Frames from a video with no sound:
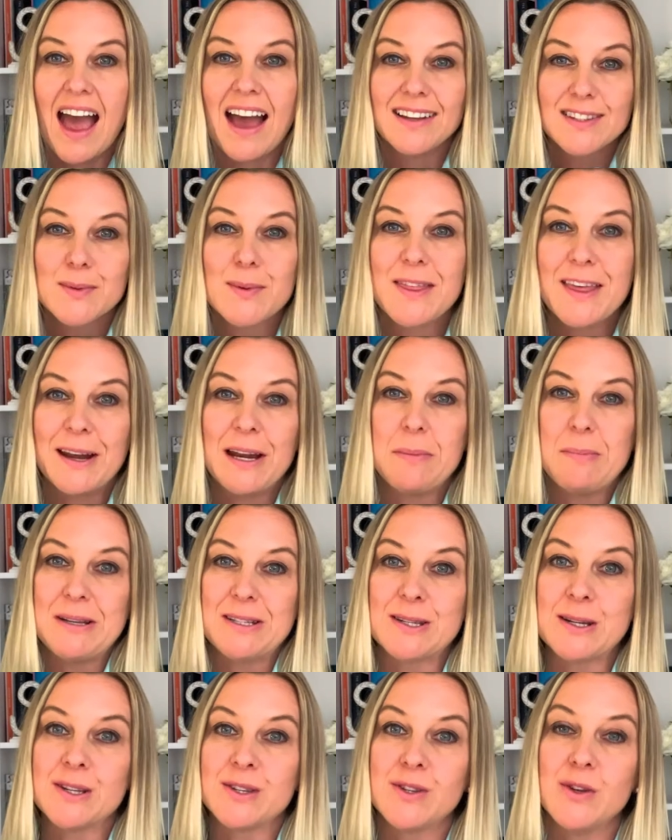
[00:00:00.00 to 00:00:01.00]
As with any
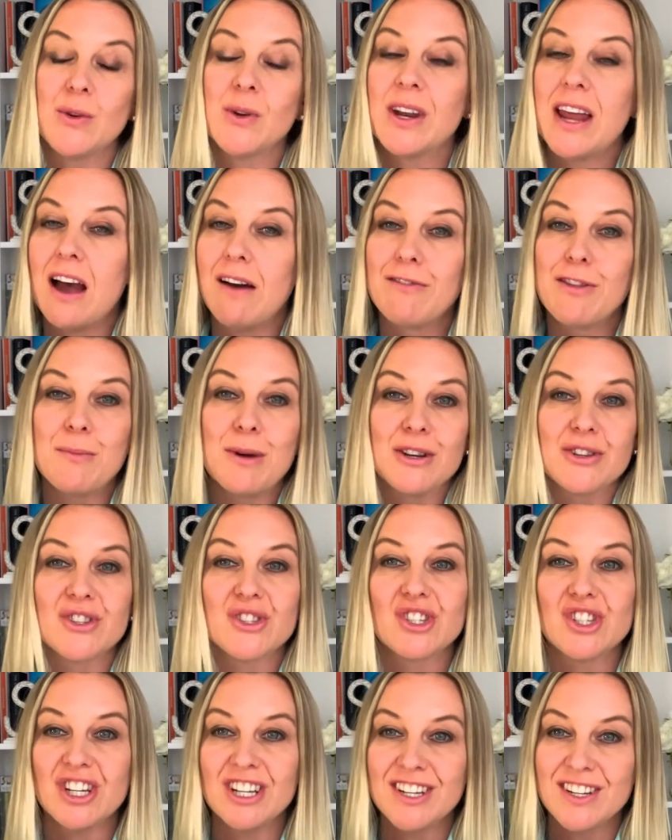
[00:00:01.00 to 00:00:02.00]
business, you could have the
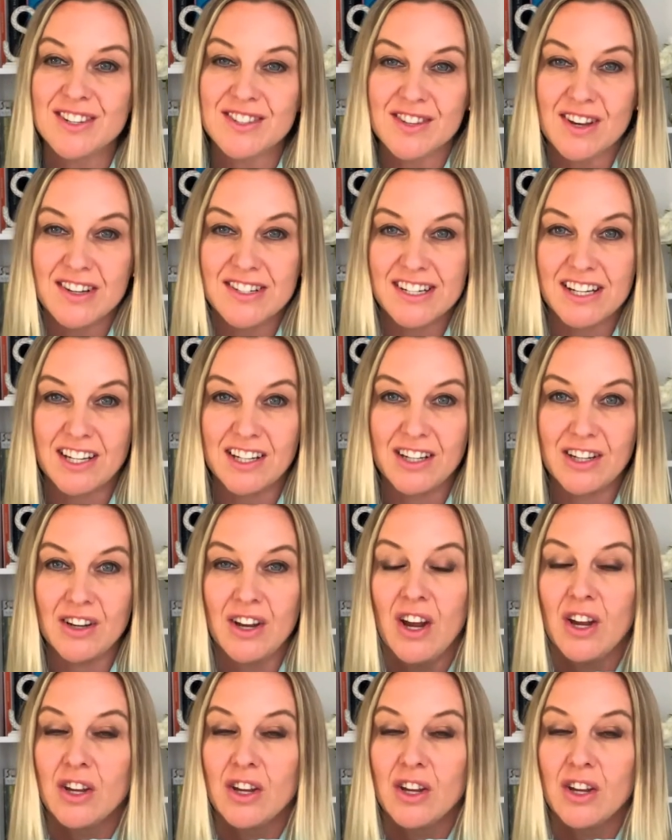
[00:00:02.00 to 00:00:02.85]
most genius idea,